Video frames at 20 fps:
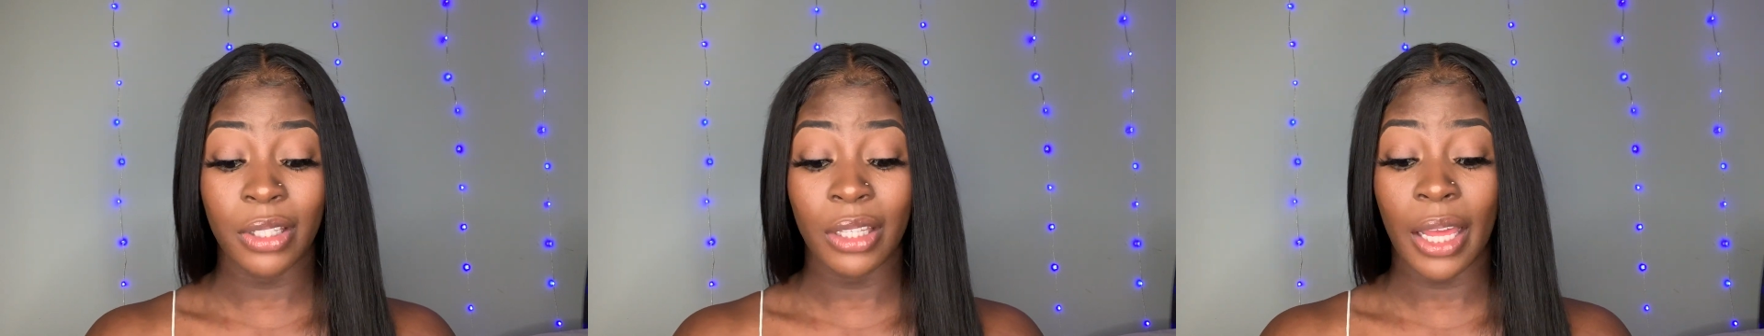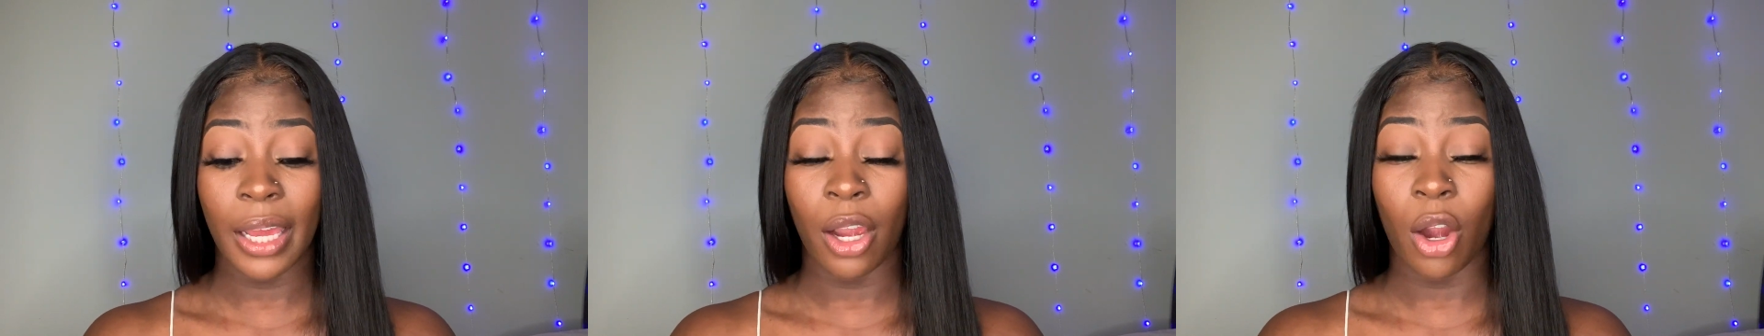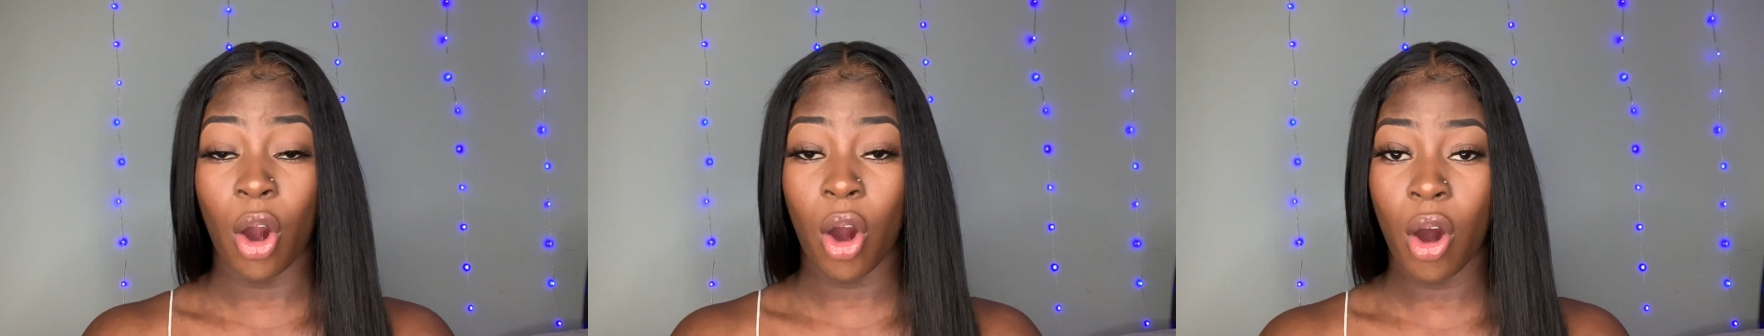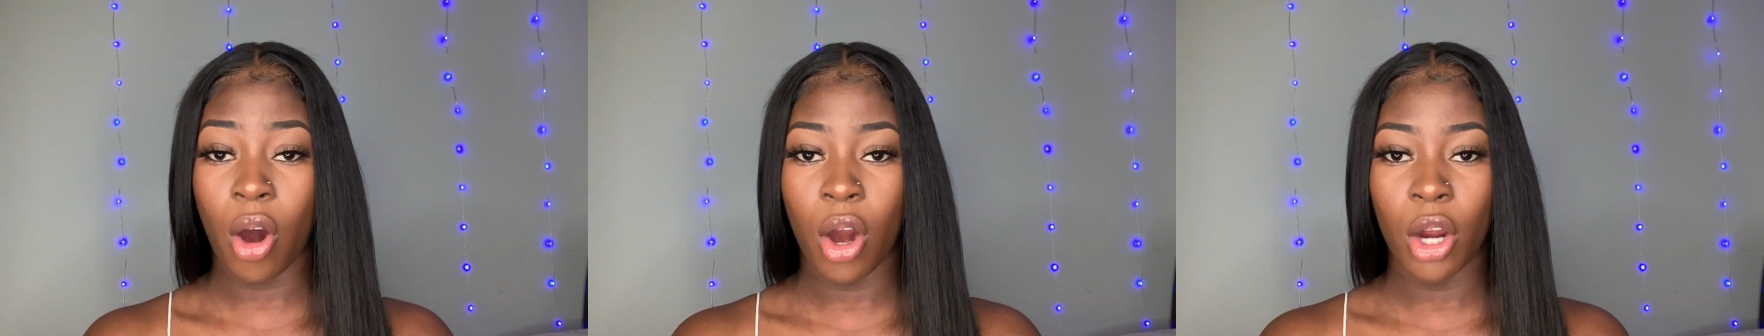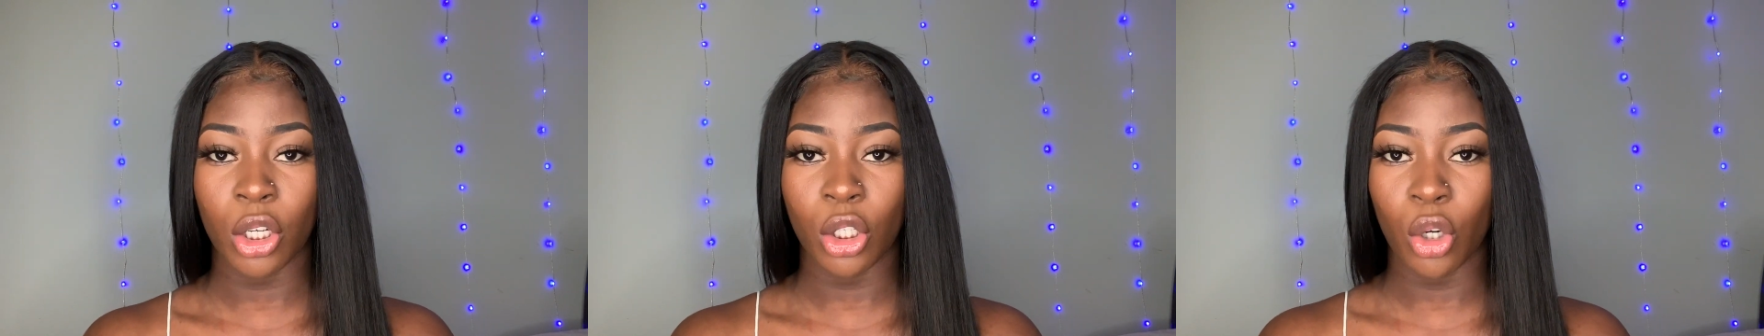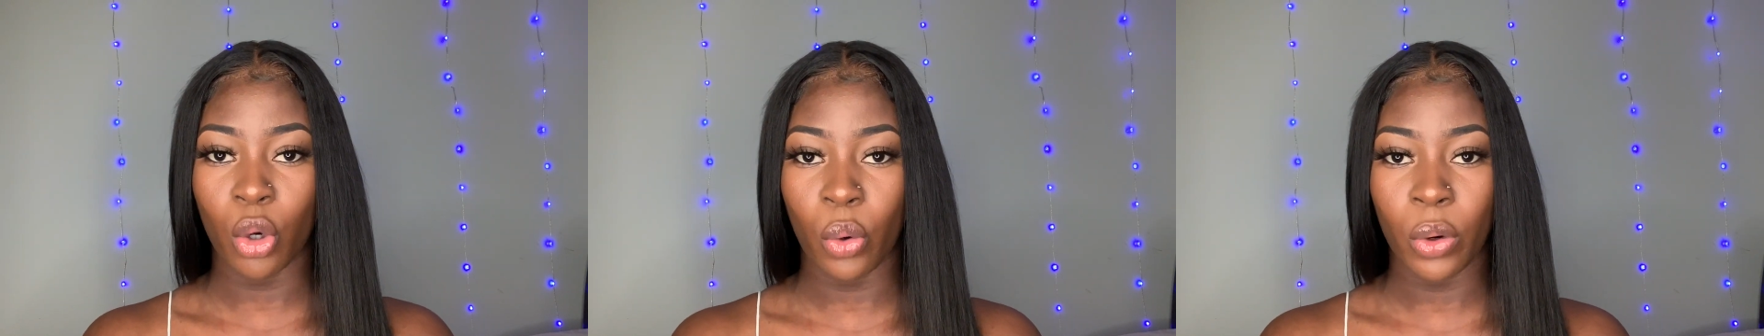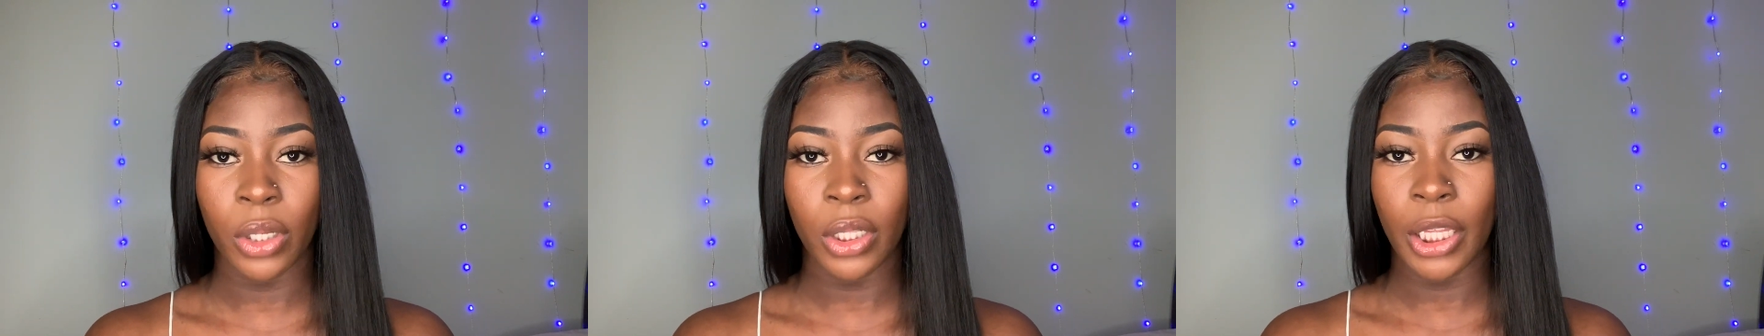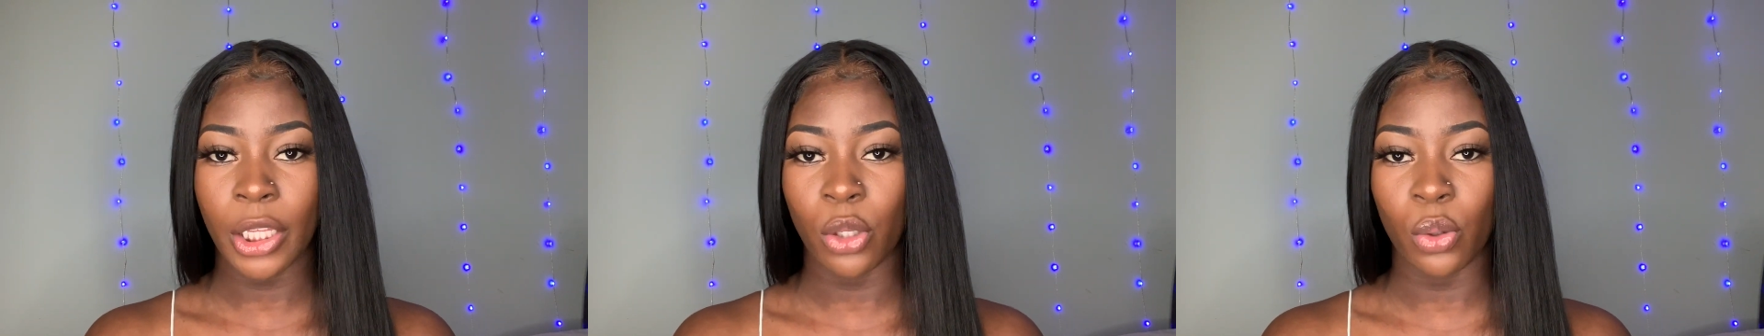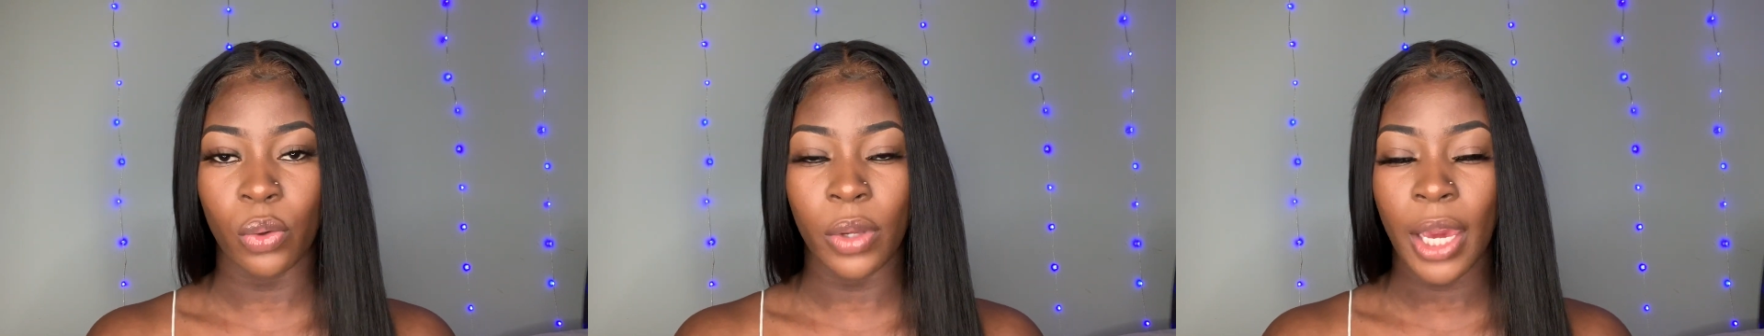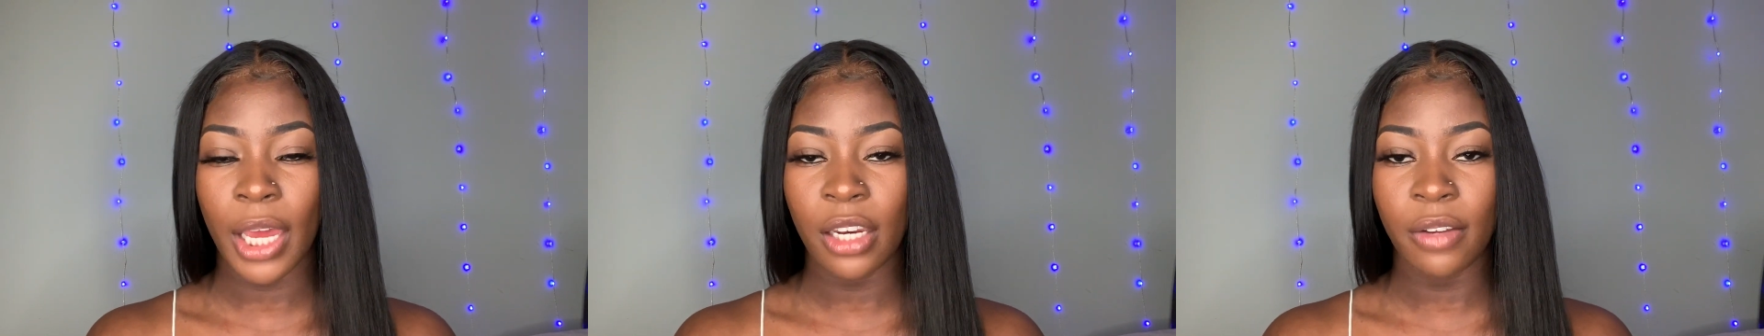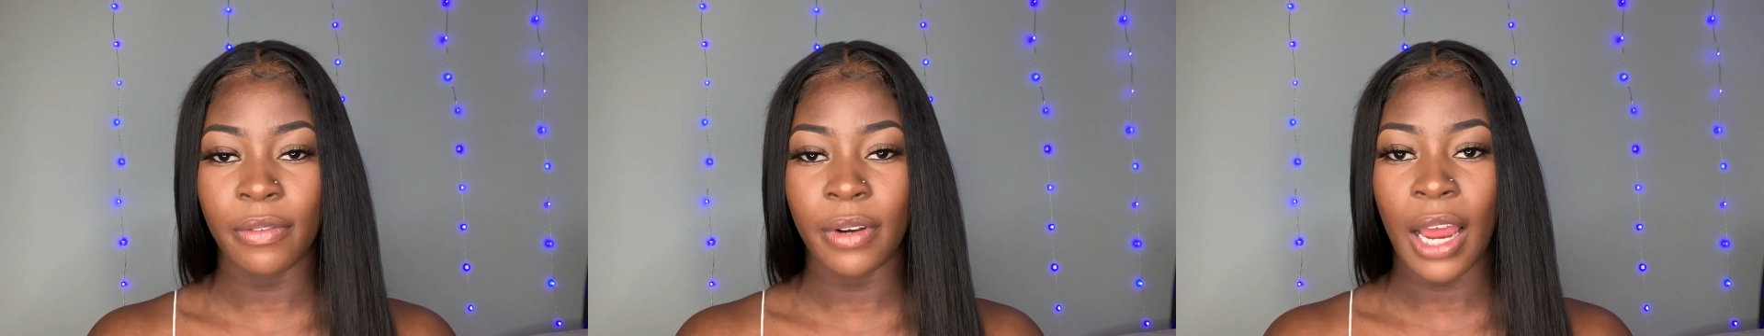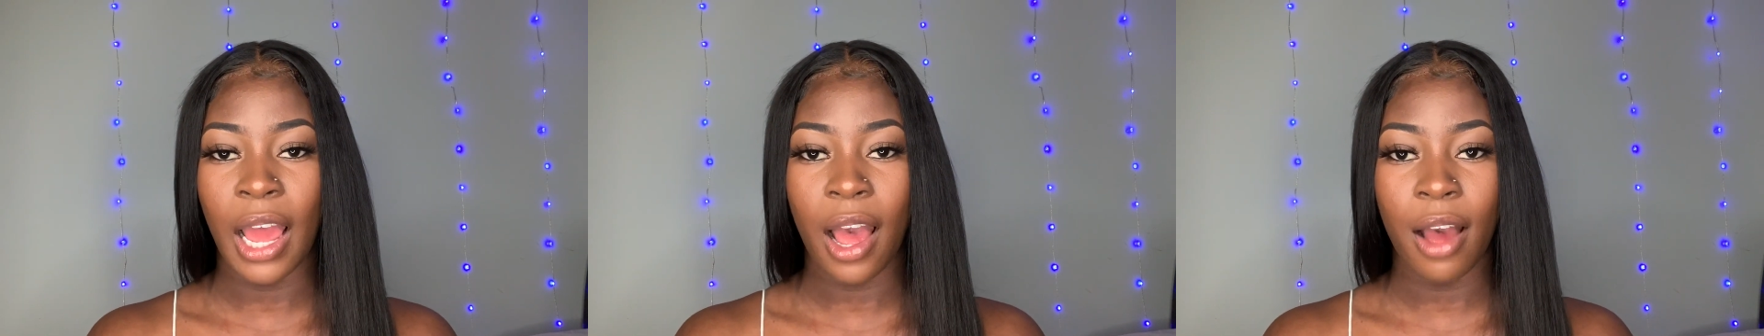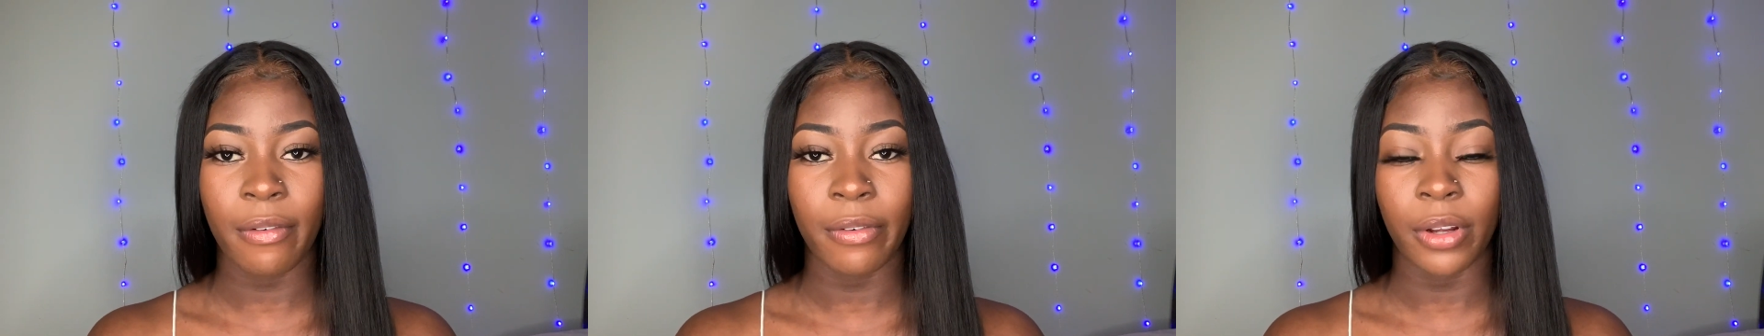like ongoing, like you can't even
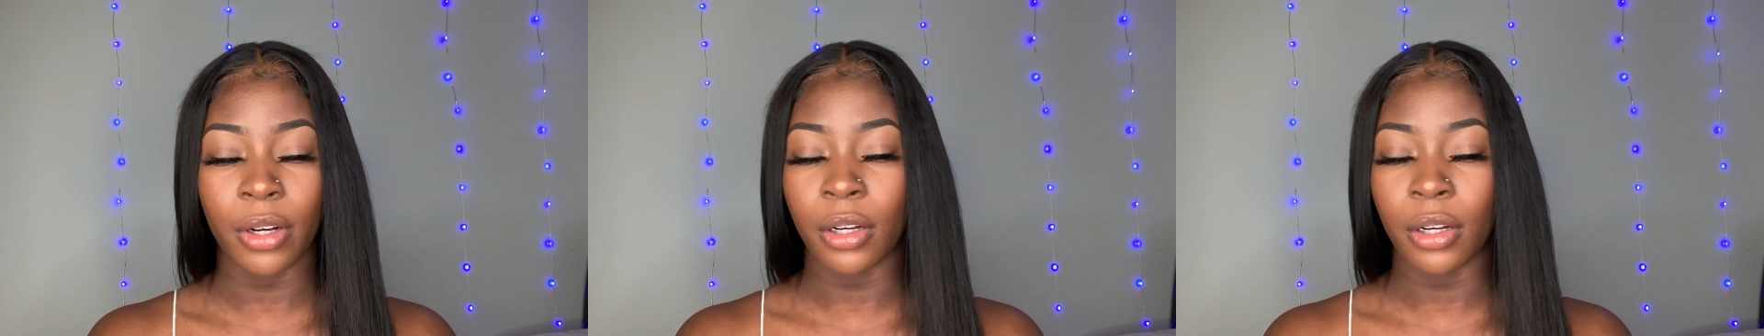have